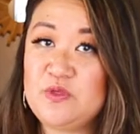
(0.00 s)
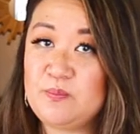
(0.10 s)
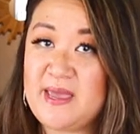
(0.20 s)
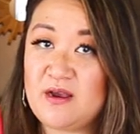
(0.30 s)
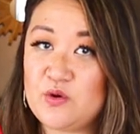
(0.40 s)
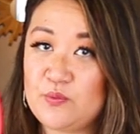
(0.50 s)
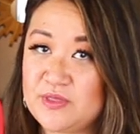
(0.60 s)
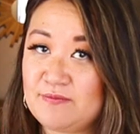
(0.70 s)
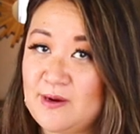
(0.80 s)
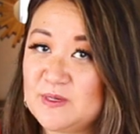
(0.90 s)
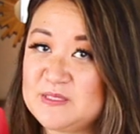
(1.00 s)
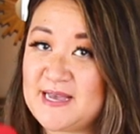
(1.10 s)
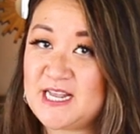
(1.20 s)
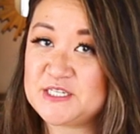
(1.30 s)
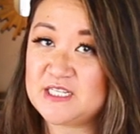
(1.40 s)
you pair it with a rubber
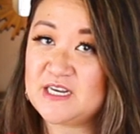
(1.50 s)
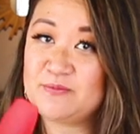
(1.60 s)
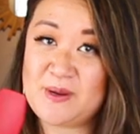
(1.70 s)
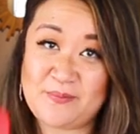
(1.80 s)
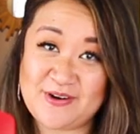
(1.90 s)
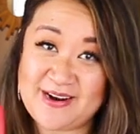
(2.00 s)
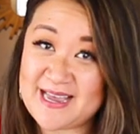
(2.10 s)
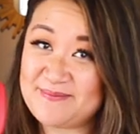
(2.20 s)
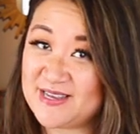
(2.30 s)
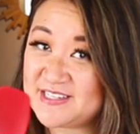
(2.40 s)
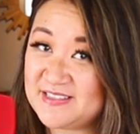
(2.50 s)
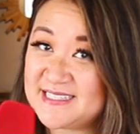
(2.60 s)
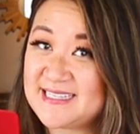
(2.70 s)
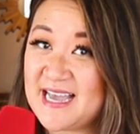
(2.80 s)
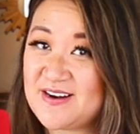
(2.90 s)
spatula. Remember I mentioned
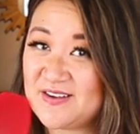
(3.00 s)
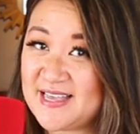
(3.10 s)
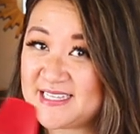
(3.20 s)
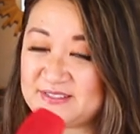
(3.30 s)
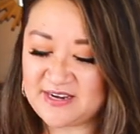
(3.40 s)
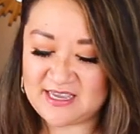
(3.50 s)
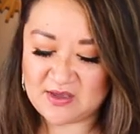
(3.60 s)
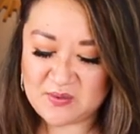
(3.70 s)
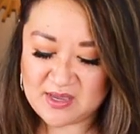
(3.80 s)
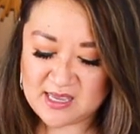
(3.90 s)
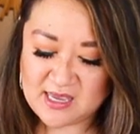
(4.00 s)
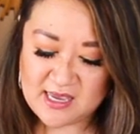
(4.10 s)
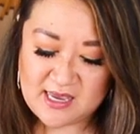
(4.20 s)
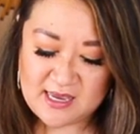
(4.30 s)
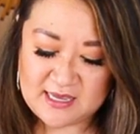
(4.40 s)
this guy in our last video?
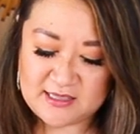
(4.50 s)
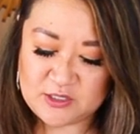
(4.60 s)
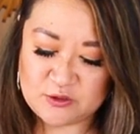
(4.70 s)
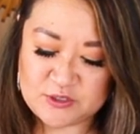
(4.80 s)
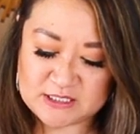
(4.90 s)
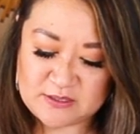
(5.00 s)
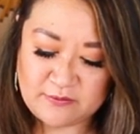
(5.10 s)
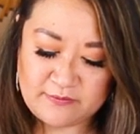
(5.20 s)
And then you just